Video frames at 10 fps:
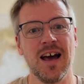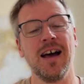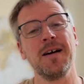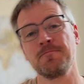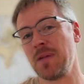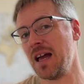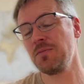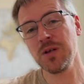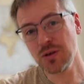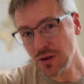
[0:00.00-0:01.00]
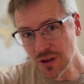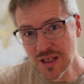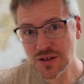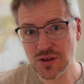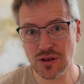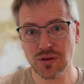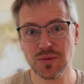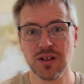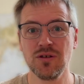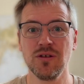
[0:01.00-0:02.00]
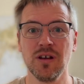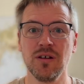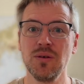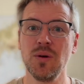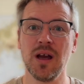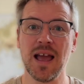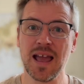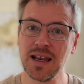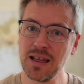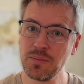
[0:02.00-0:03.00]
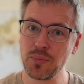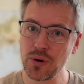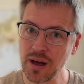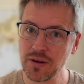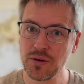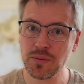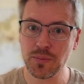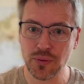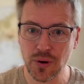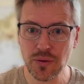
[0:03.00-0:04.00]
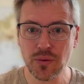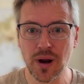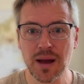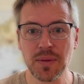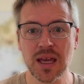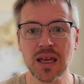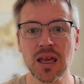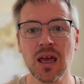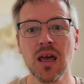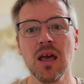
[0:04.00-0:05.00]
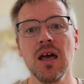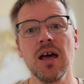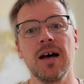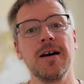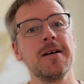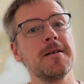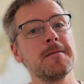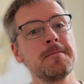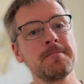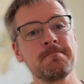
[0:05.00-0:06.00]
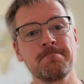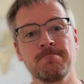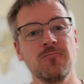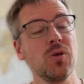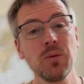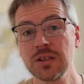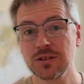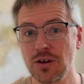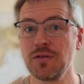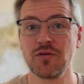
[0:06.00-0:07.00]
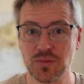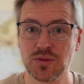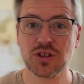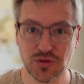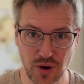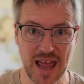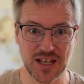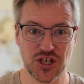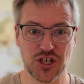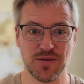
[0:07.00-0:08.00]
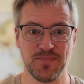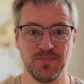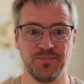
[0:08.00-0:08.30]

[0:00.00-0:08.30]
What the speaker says: And we do not assume that you know any prior programming. We will start from scratch.